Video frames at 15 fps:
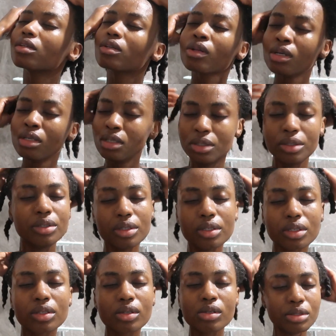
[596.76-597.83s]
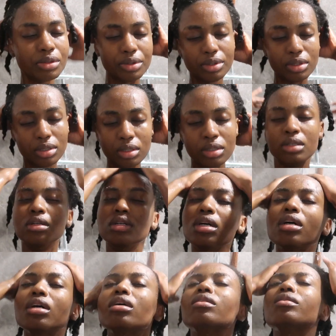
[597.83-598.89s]
and when I come out of the shower, it's
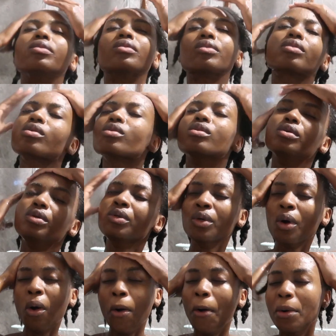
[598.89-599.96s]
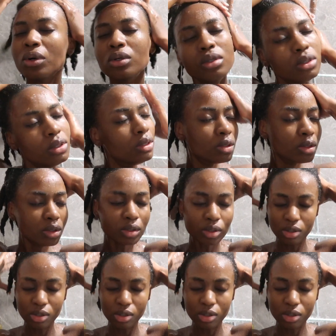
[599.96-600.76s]
going to be detangled and